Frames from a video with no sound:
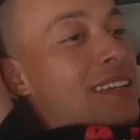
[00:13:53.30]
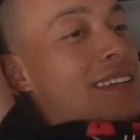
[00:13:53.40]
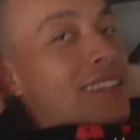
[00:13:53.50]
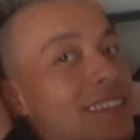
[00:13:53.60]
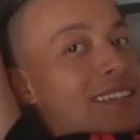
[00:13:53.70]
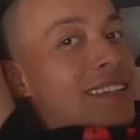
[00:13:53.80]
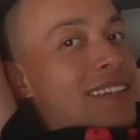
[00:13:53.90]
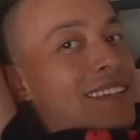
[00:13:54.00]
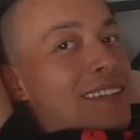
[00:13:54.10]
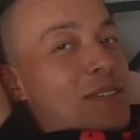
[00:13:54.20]
what
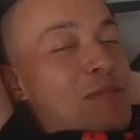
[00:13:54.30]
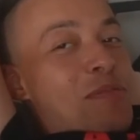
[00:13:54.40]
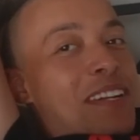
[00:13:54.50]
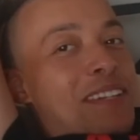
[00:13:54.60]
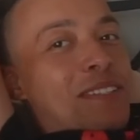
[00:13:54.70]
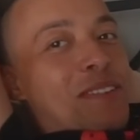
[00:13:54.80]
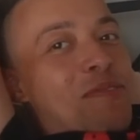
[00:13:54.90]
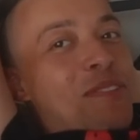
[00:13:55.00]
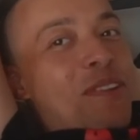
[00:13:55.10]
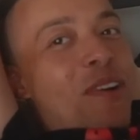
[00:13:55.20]
do you mean I look
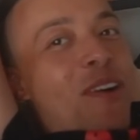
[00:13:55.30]
different?